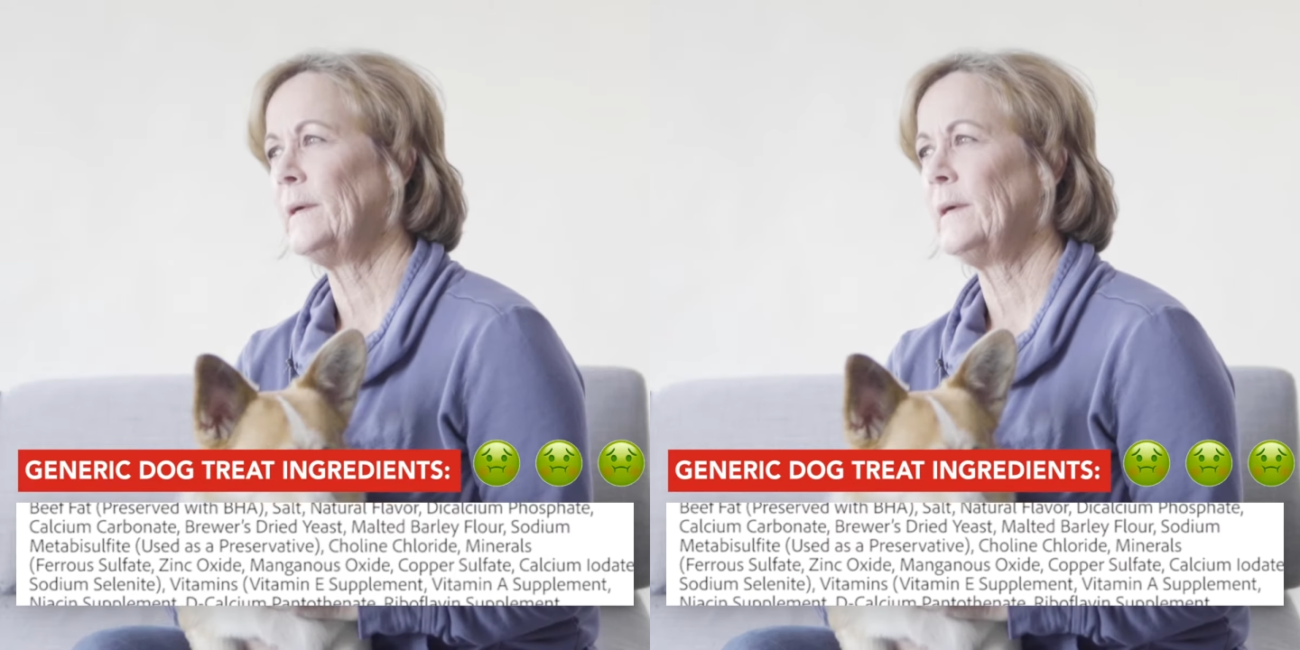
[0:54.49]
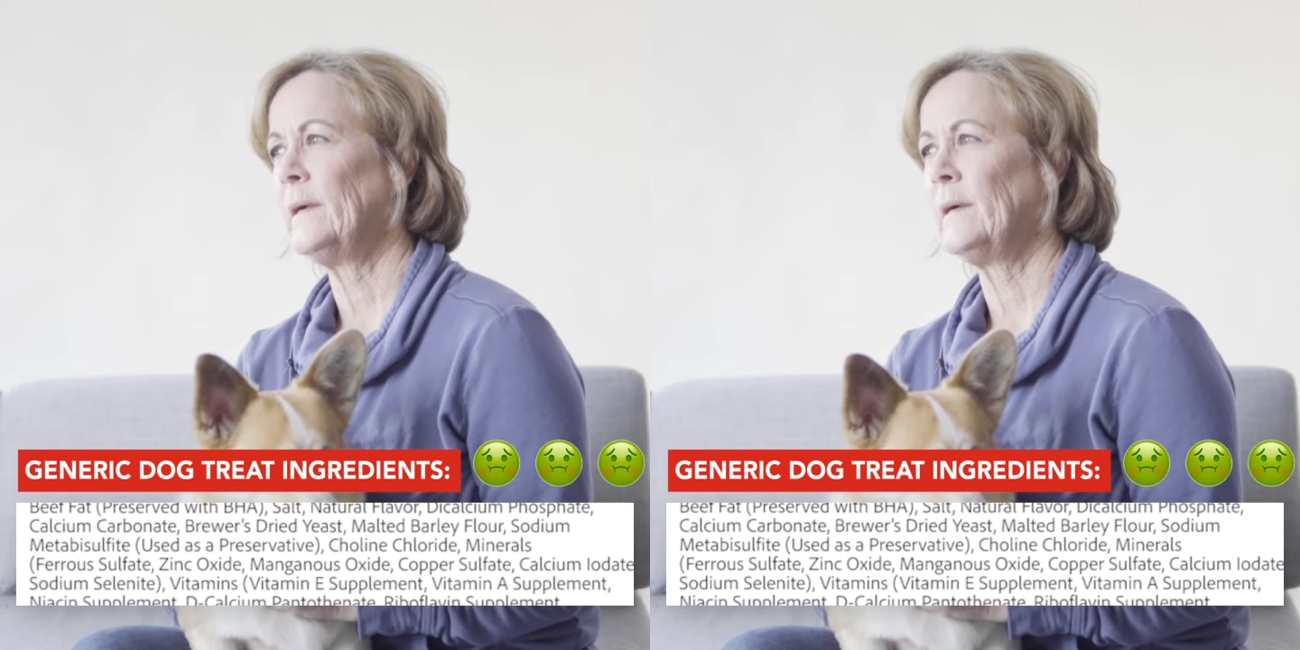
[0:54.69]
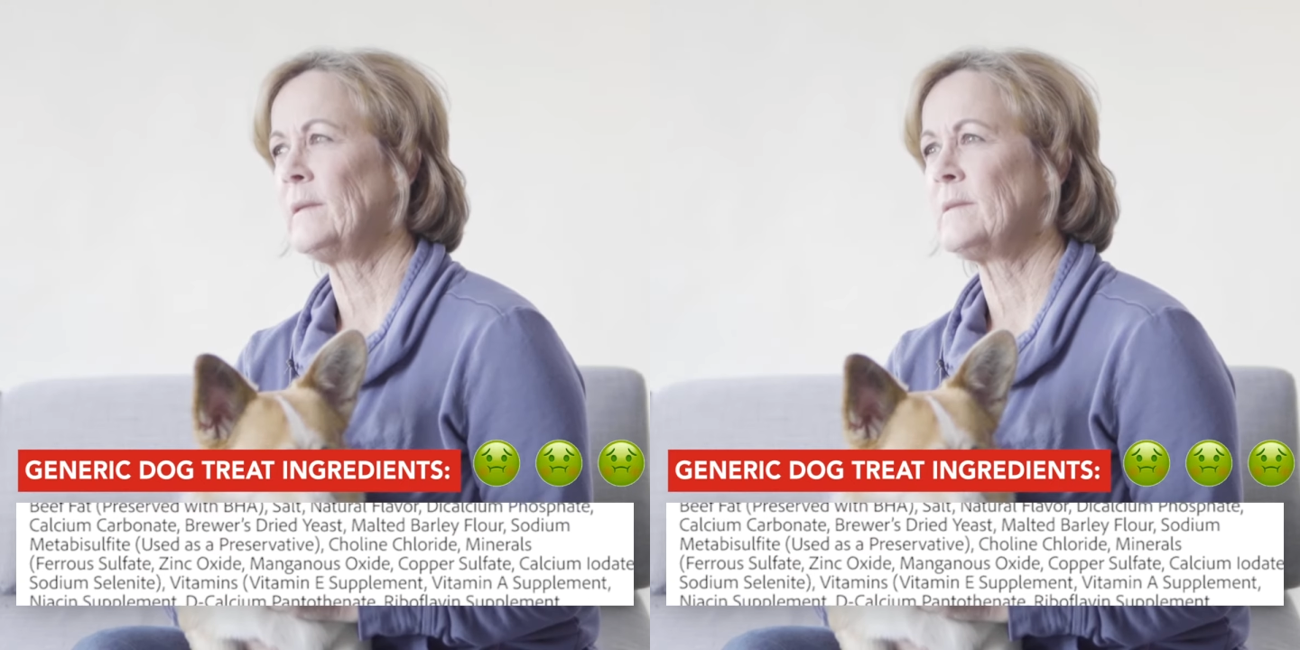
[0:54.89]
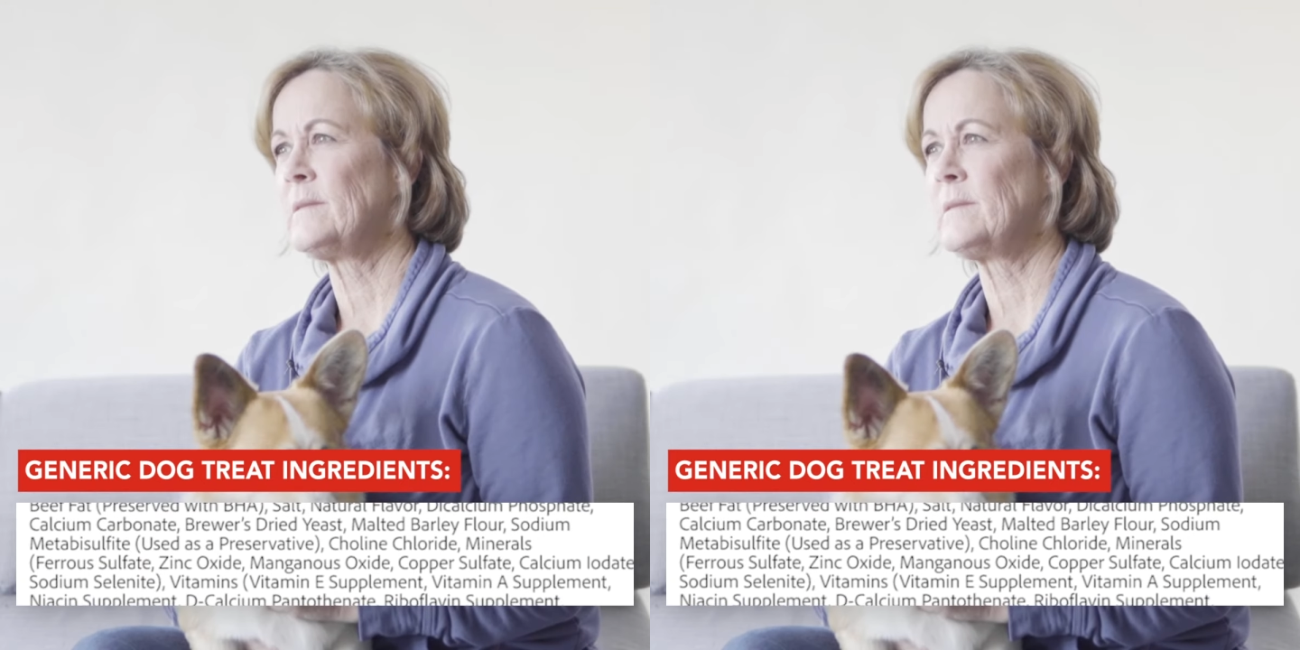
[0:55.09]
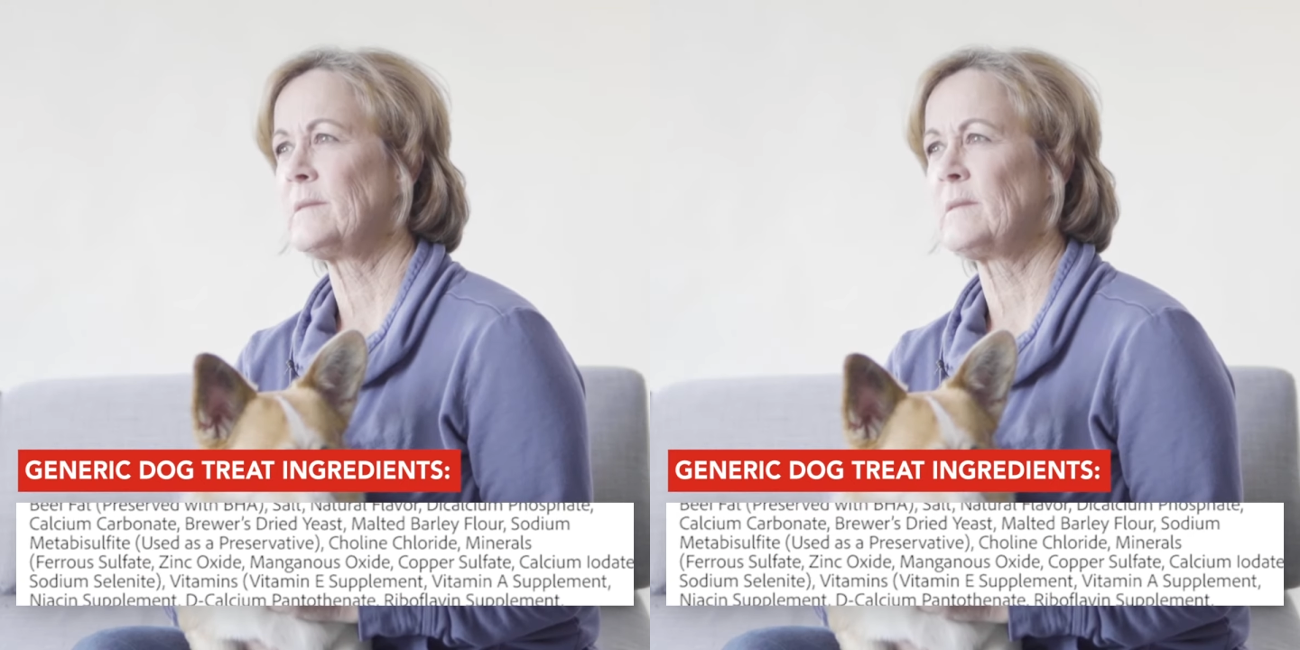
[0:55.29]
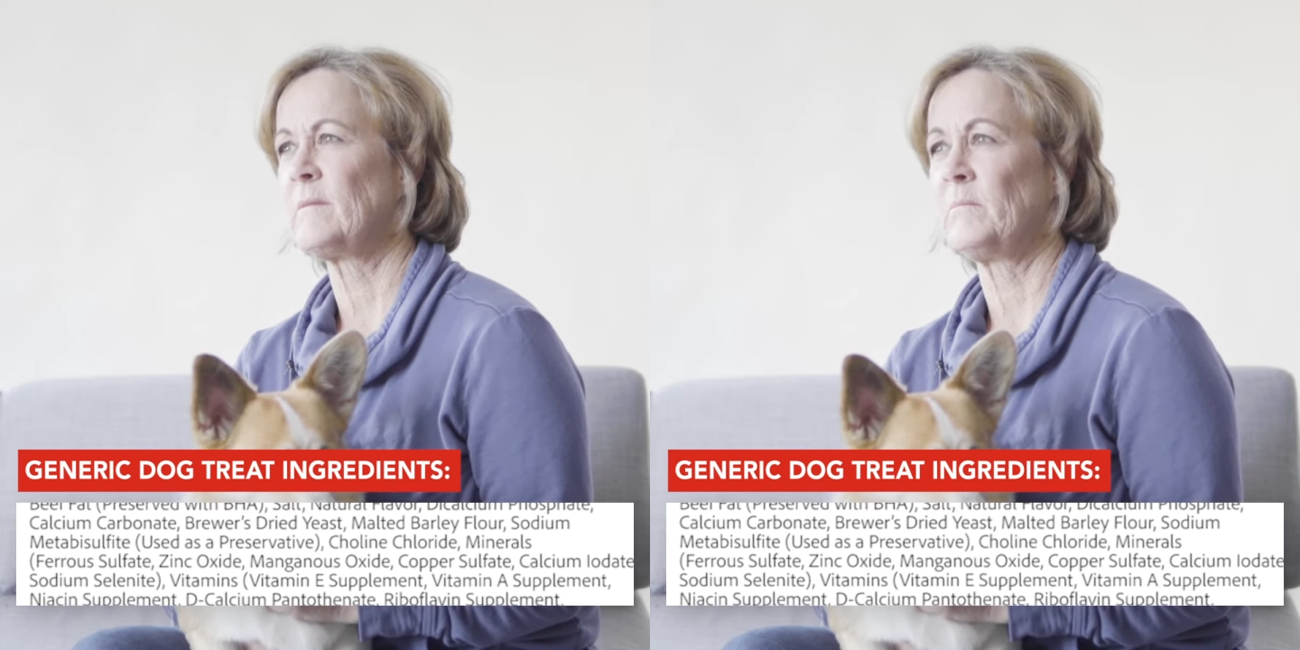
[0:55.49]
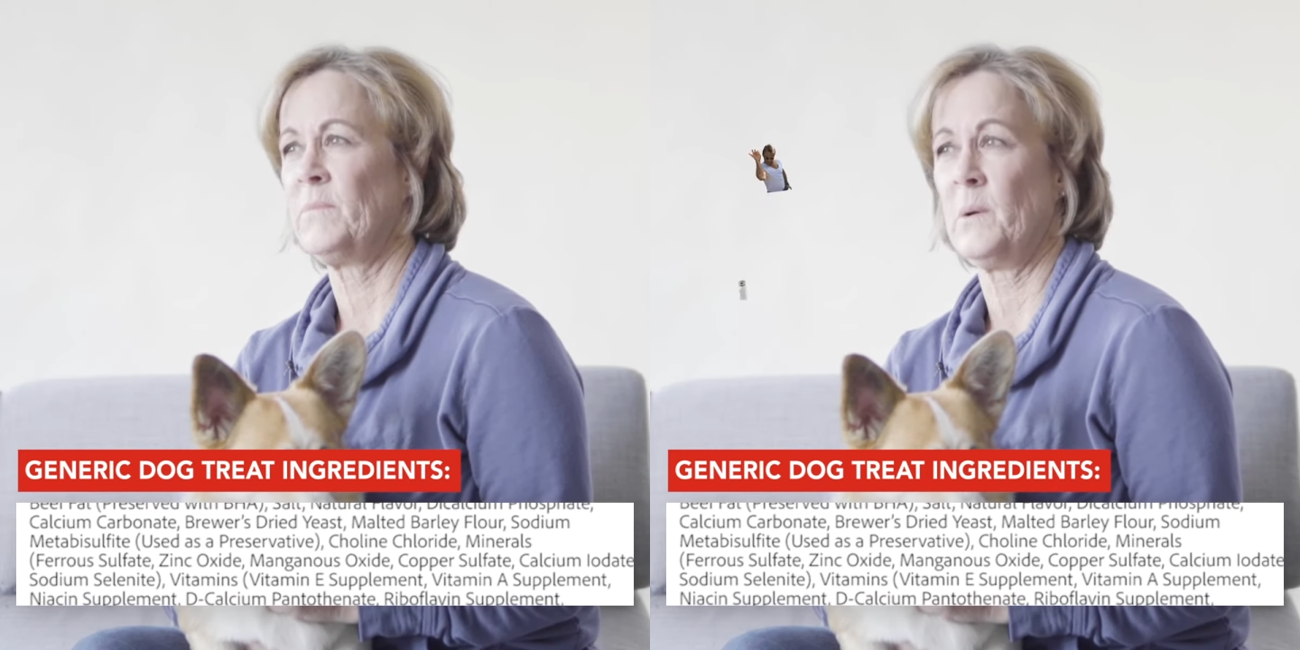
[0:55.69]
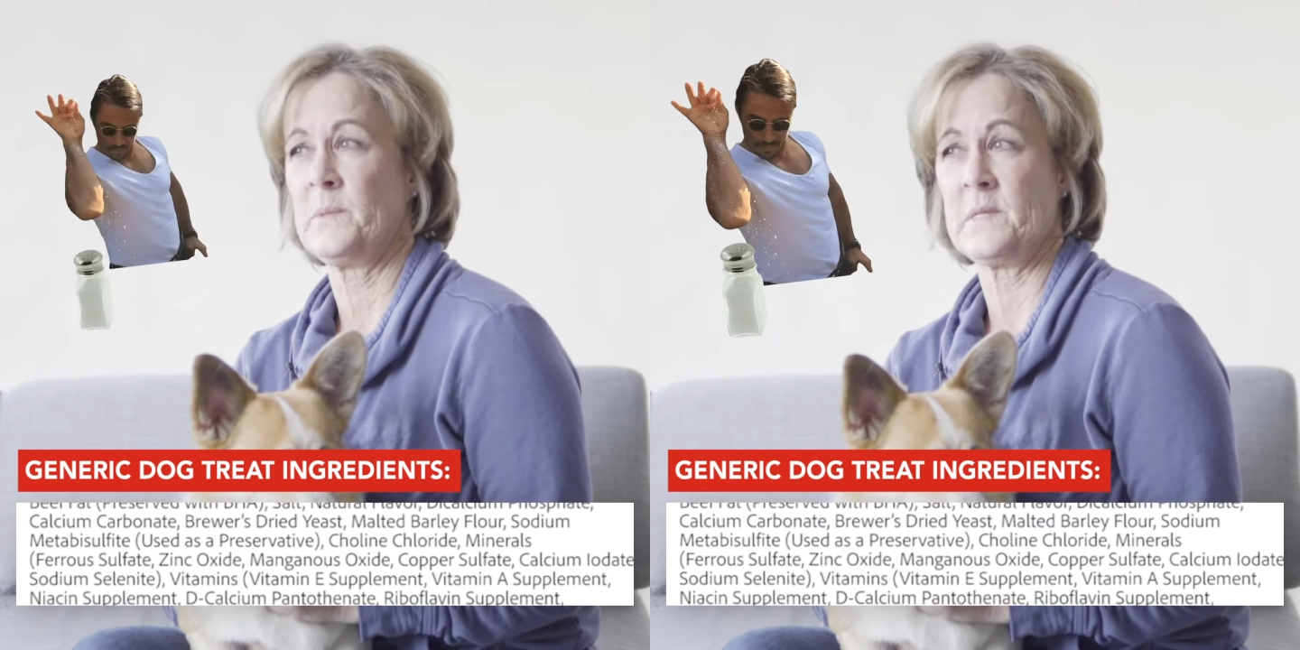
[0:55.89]
and
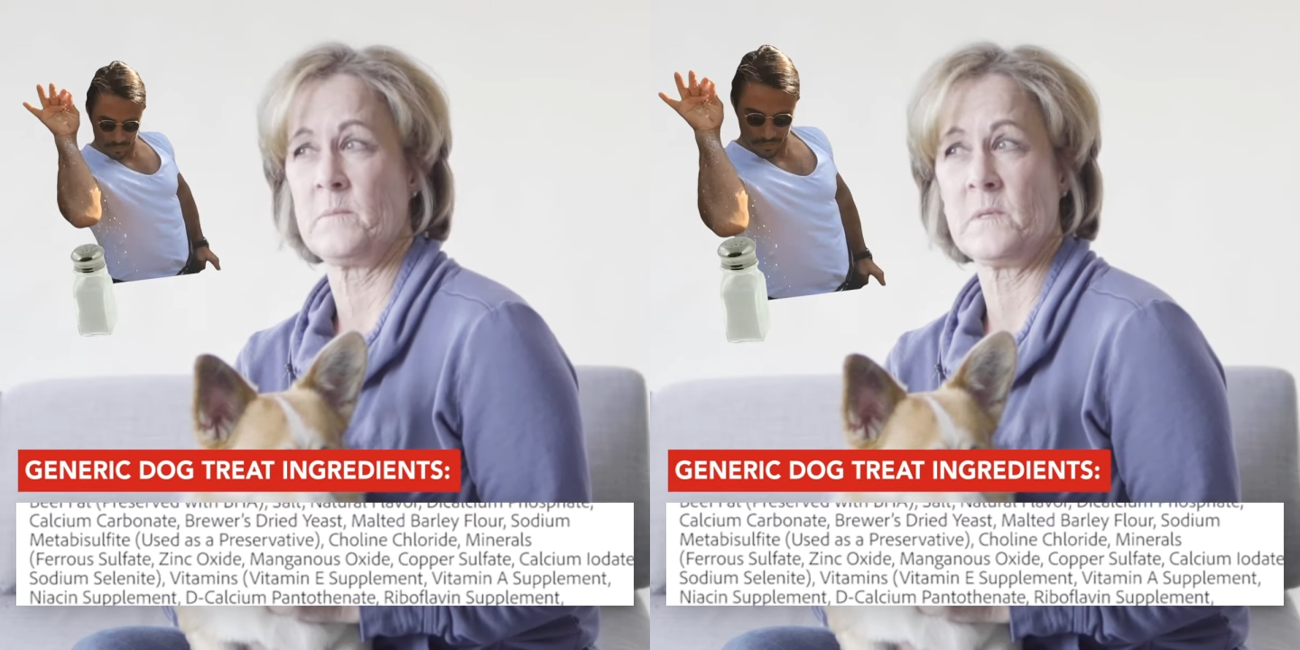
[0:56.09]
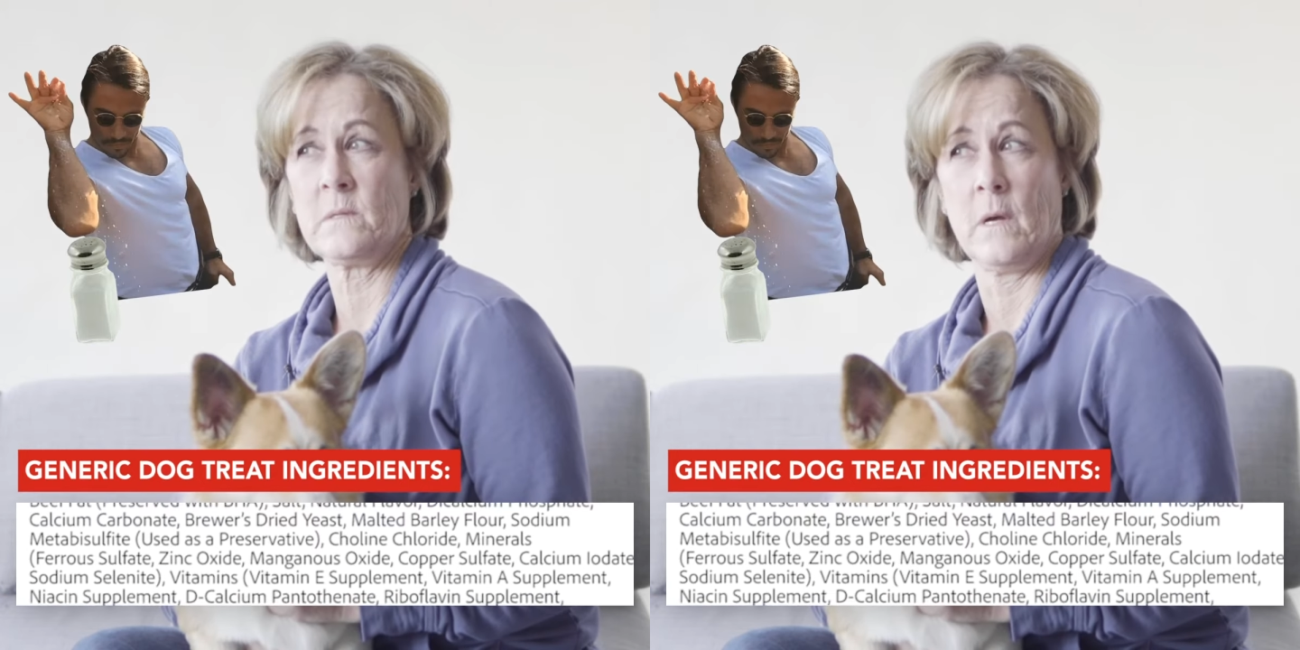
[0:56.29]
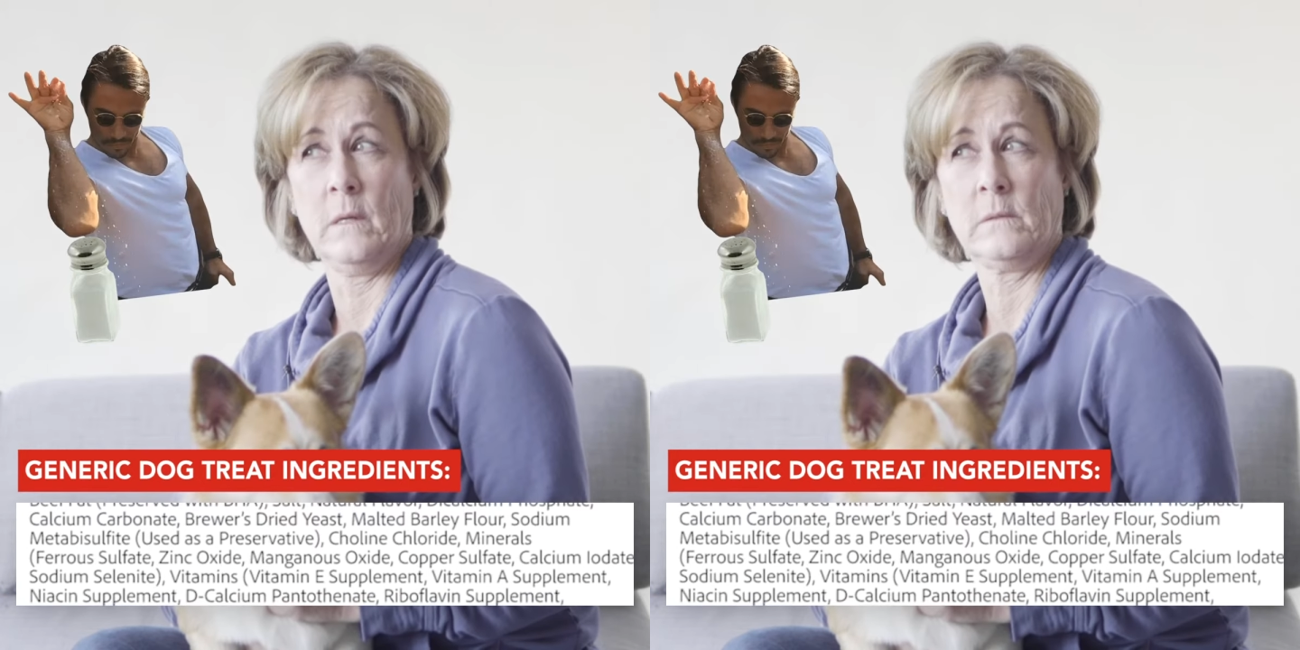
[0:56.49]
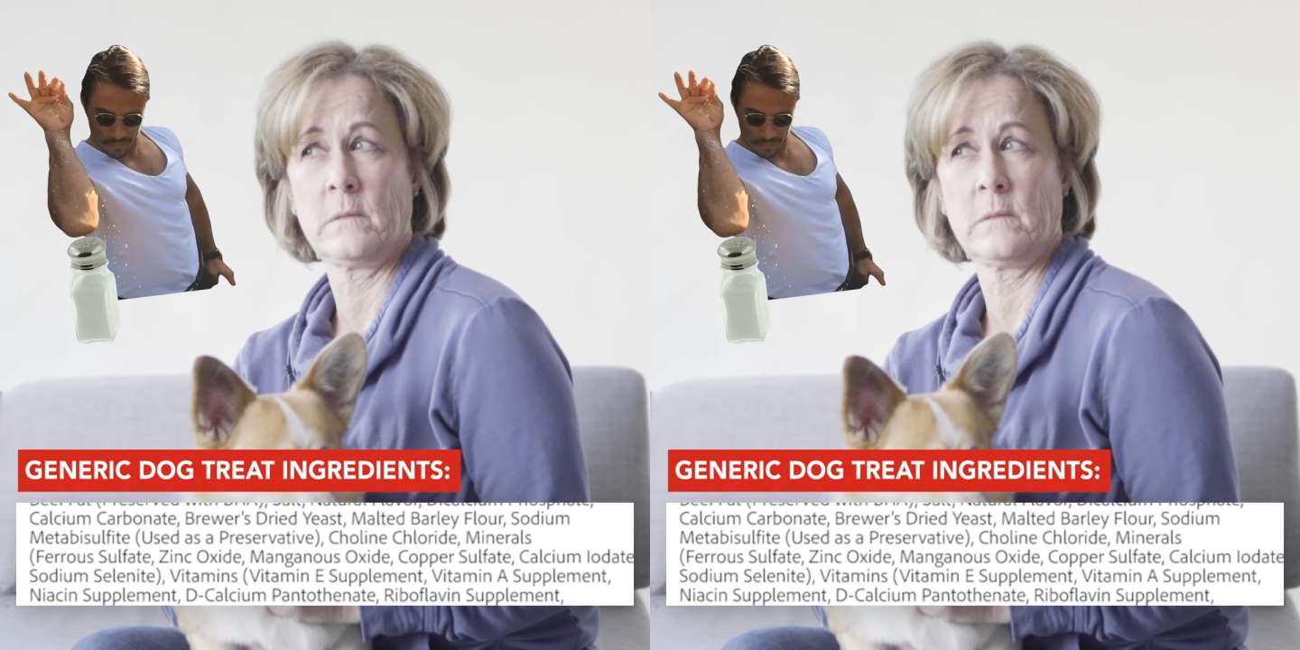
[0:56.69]
Probably some salt.